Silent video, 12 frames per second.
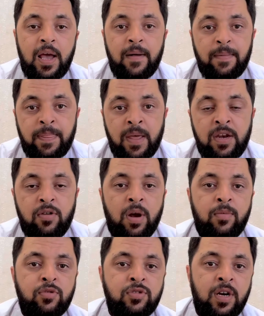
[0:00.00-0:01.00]
then you
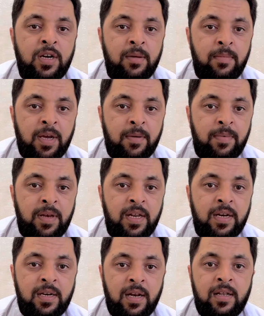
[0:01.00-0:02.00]
have to start the
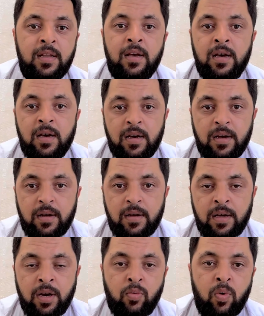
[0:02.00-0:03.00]
backfilling till the
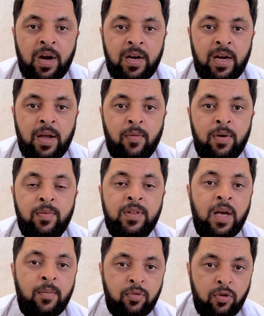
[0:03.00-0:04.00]
required level with
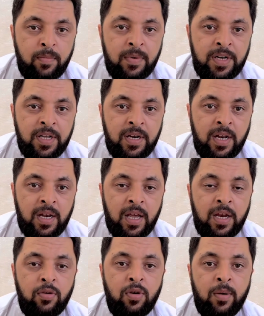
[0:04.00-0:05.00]
the approved material,
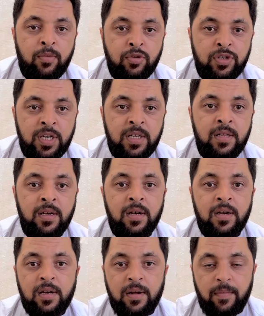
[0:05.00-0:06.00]
and you have to check
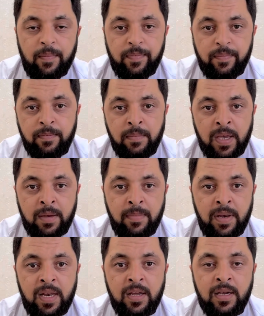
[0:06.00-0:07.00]
the
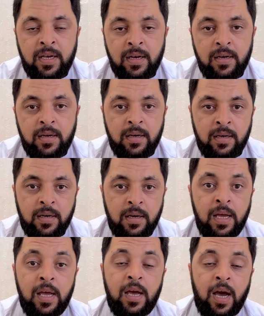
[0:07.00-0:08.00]
backfilling uh,
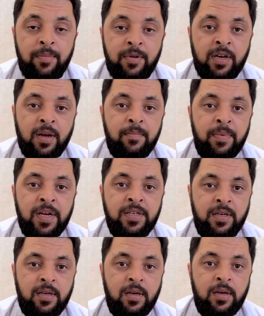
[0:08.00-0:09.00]
after
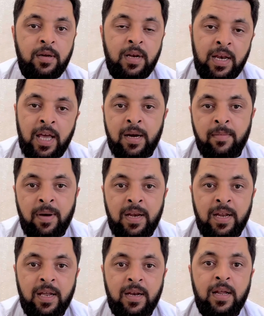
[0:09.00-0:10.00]
compaction layer by
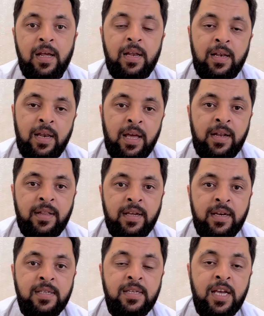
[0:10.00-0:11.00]
layer. Layer
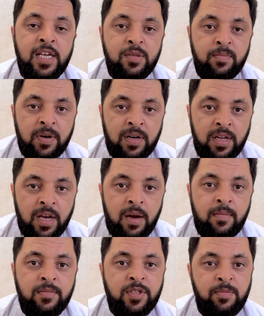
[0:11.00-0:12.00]
thickness as per
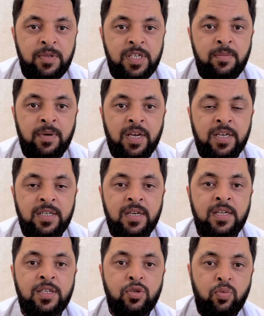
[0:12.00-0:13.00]
Neom specification
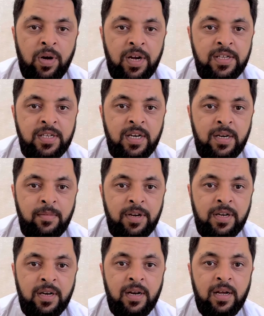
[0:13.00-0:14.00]
is twenty
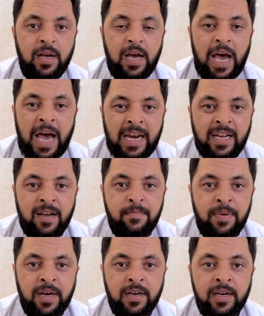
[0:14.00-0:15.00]
centimeter
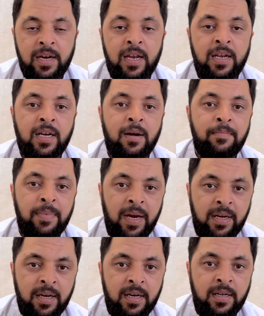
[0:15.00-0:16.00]
uncompacted, and the
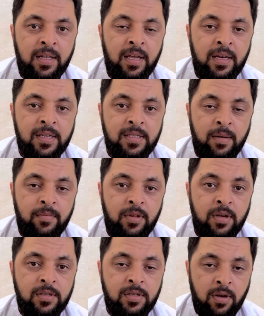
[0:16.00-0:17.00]
compacted thickness of
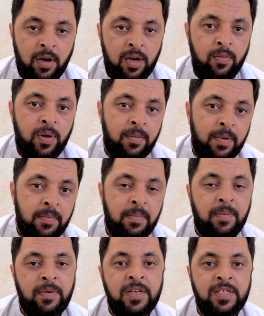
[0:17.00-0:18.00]
the soil will be
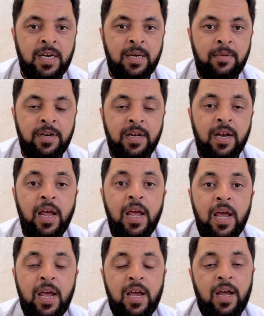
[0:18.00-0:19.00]
fifteen centimeter,
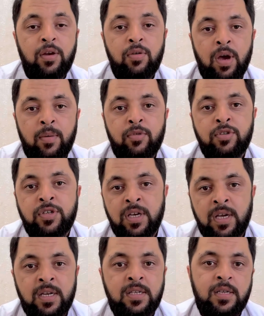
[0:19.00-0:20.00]
and you have to check
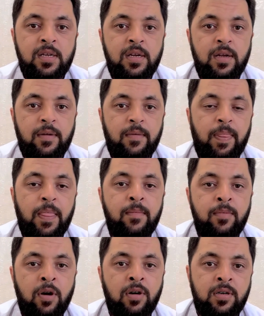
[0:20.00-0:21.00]
its
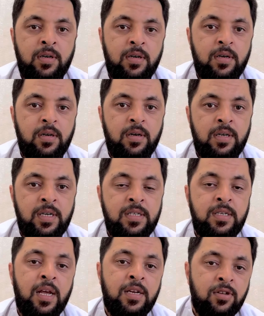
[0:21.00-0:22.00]
Proctor uh, test
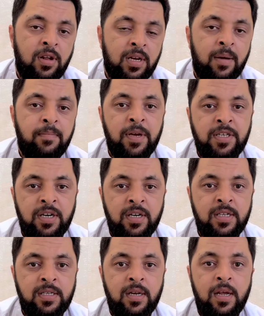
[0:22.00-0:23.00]
and soil compaction
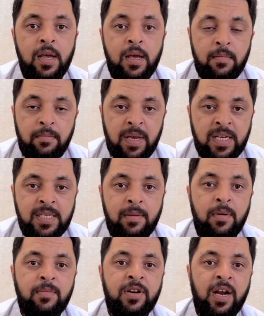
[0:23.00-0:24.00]
test.
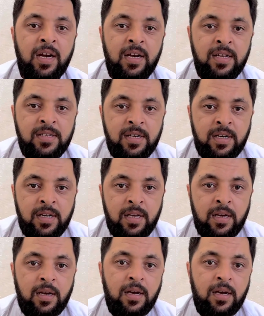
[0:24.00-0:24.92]
Maximum dry density